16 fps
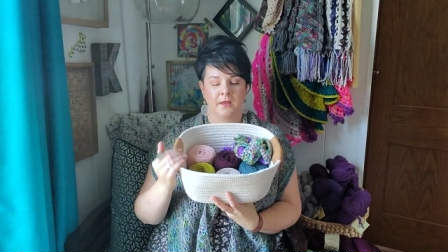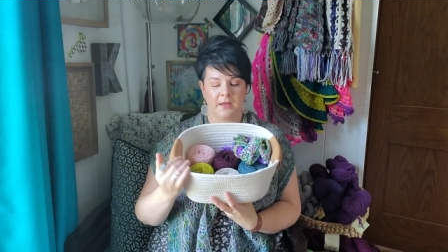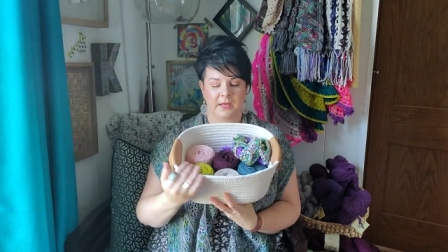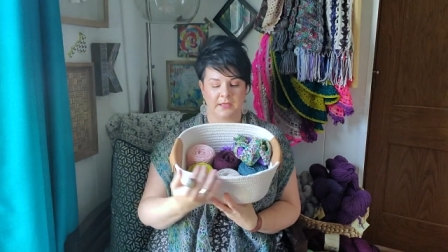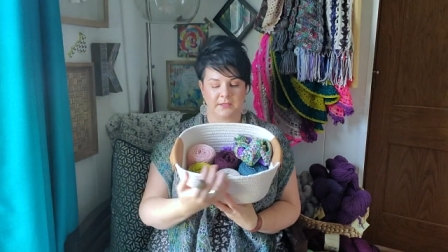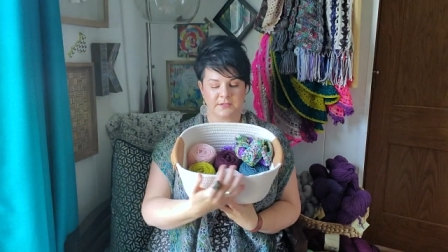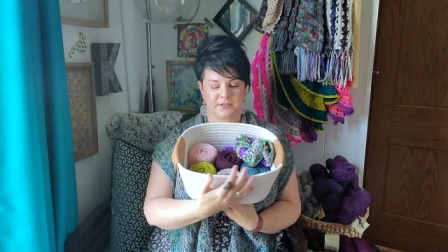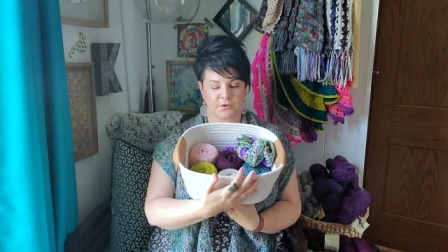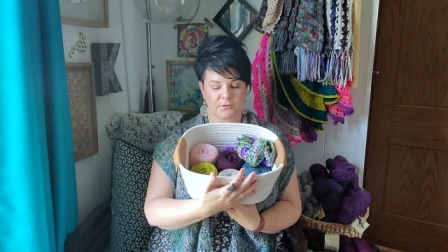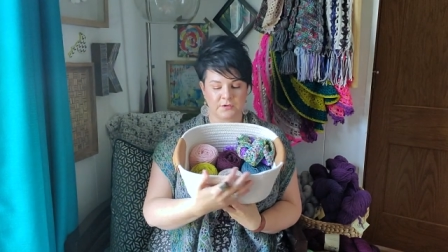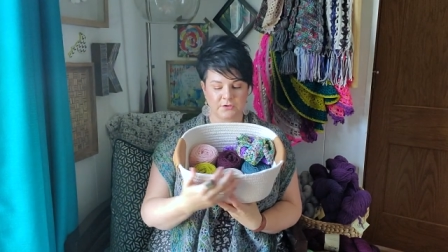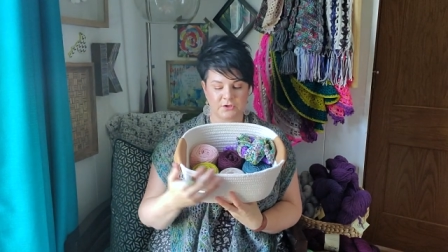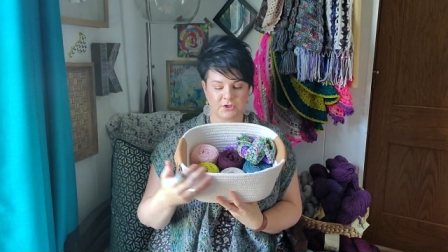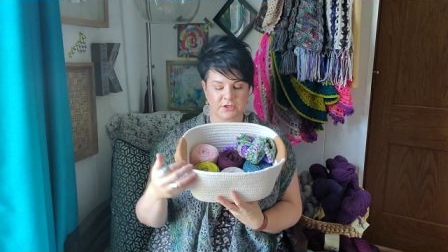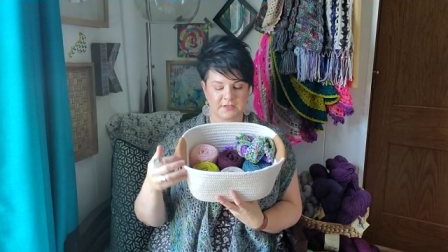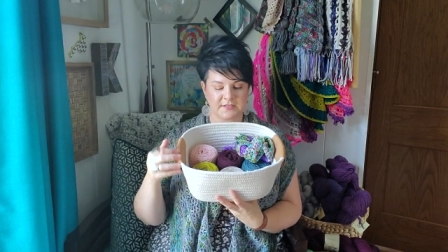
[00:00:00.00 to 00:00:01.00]
And so
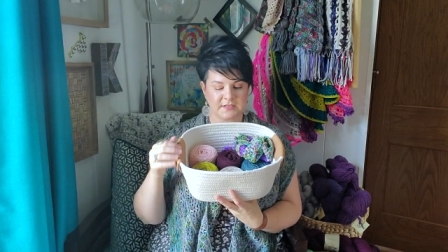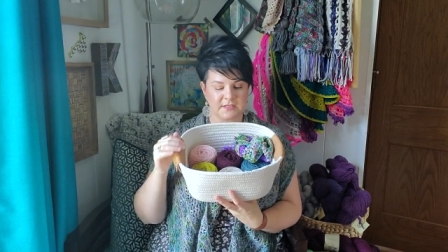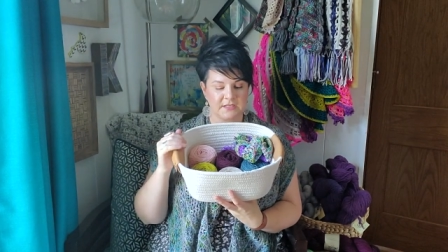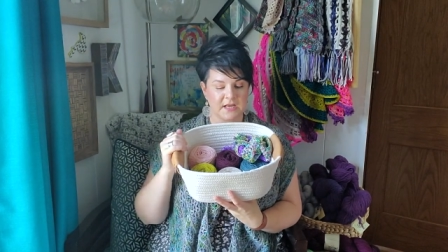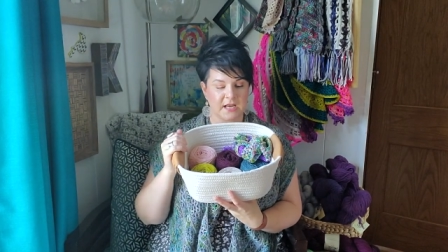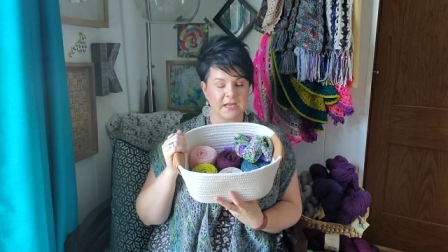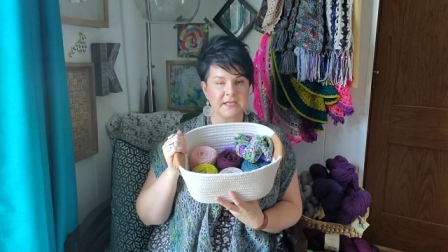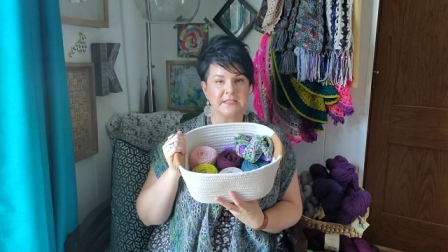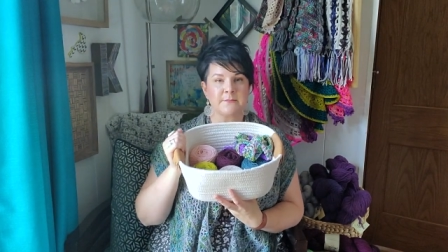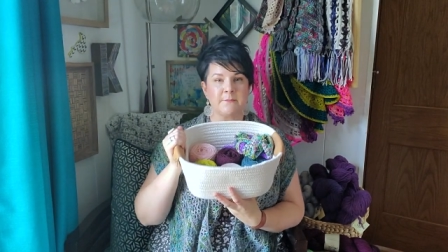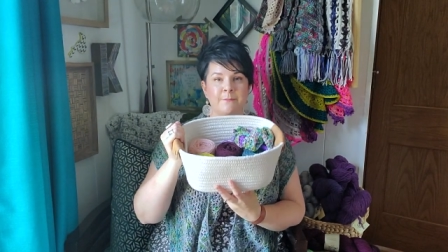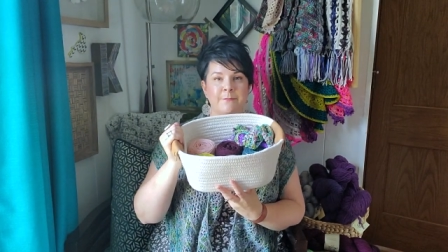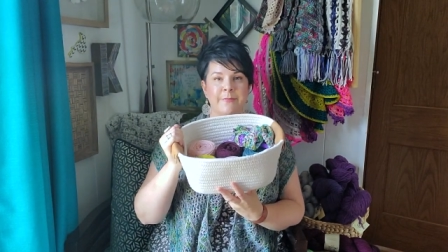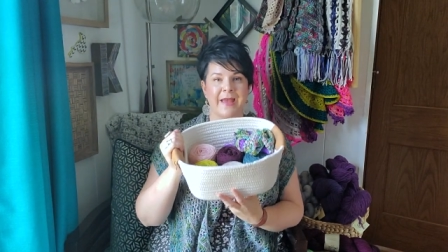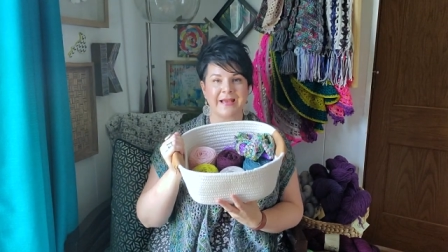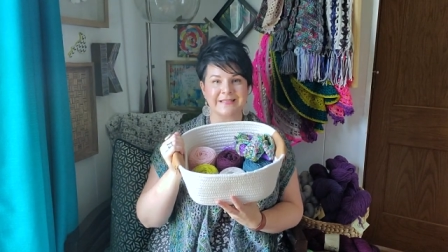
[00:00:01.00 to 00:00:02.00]
they're just a nice
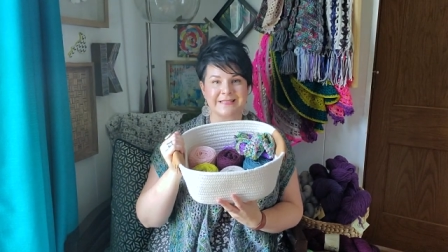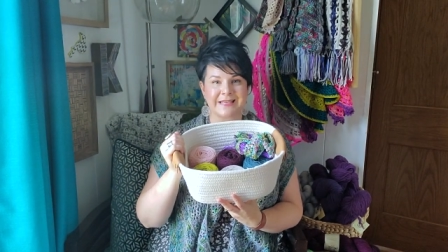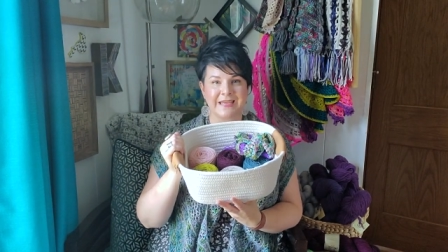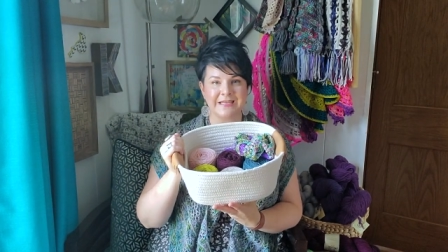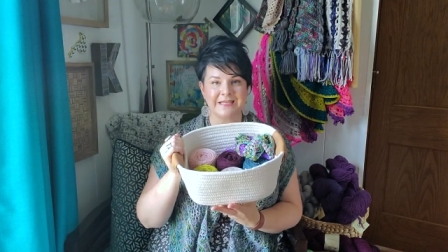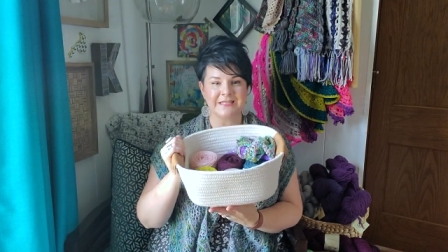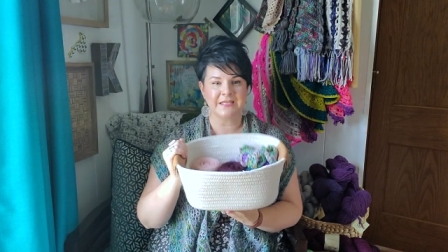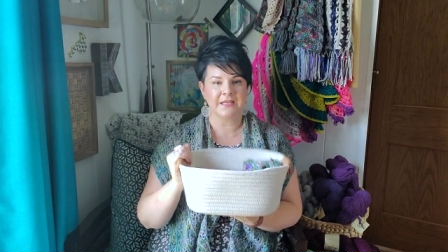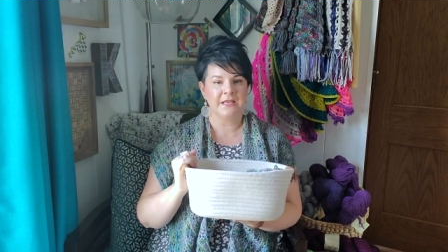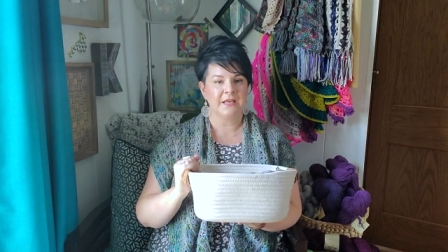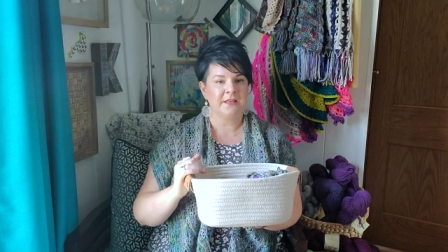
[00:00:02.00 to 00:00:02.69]
basket.